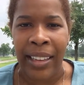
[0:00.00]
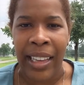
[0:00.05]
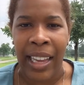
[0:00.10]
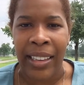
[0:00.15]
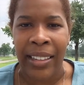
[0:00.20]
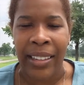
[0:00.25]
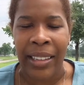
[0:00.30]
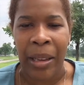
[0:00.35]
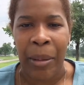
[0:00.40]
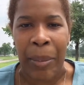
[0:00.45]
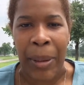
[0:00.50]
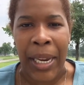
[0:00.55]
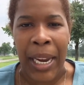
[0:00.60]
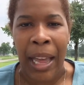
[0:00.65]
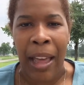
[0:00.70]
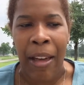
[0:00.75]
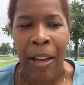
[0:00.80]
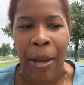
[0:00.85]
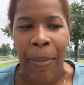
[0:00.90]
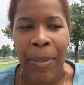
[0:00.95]
that's coming
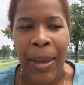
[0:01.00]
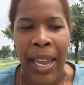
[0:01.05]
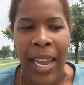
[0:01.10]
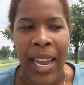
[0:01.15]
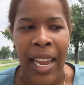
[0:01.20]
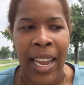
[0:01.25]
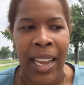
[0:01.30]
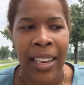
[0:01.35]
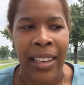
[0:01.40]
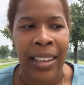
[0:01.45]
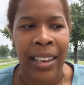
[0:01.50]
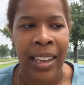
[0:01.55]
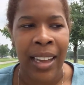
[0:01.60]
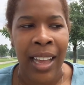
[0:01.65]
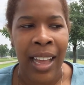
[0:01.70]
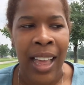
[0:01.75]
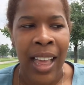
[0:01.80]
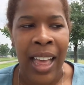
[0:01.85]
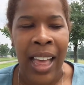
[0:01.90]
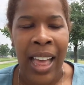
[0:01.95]
up, and